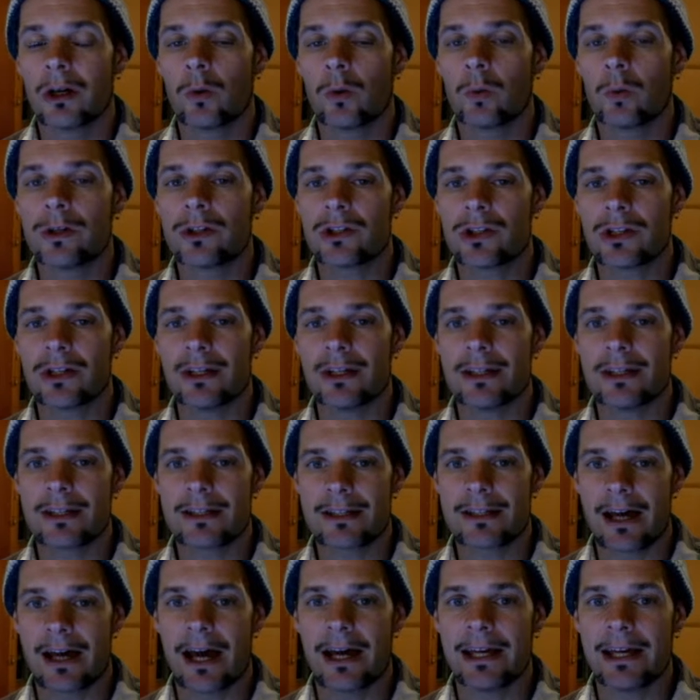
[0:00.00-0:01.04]
which
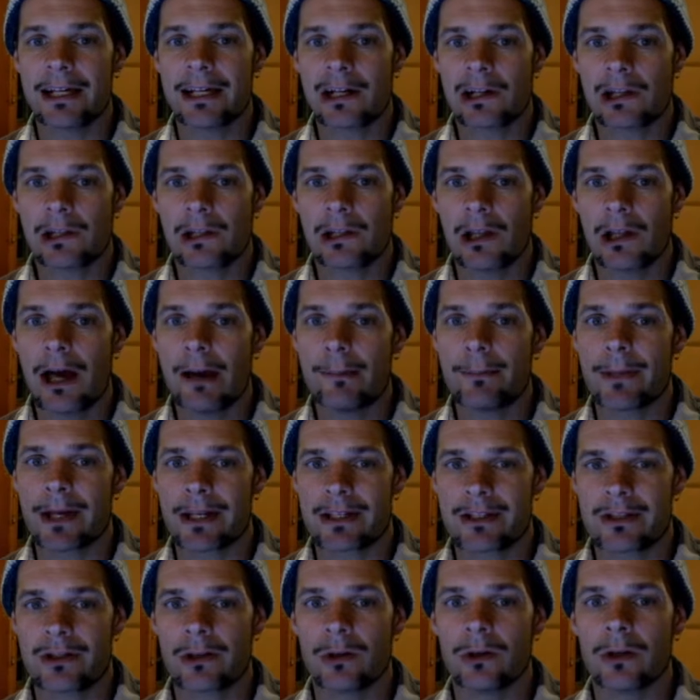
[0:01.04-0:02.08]
is a
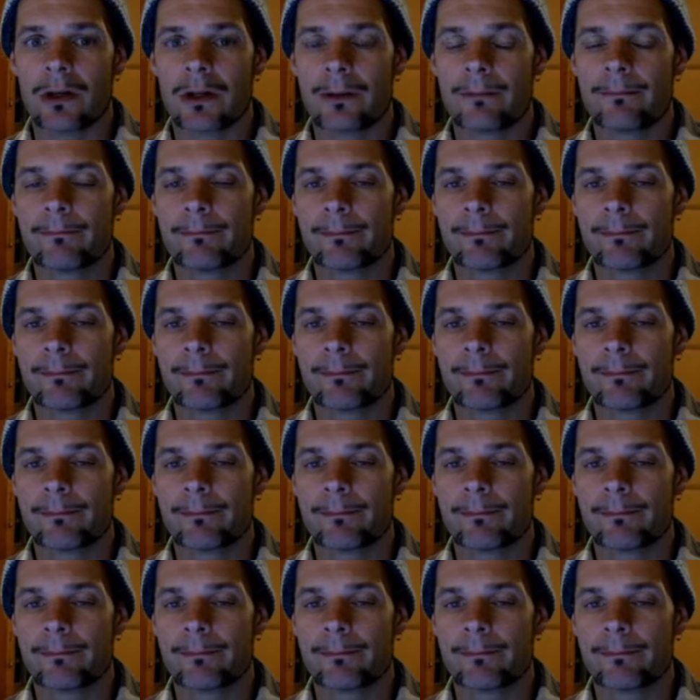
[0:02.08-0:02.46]
climax chord.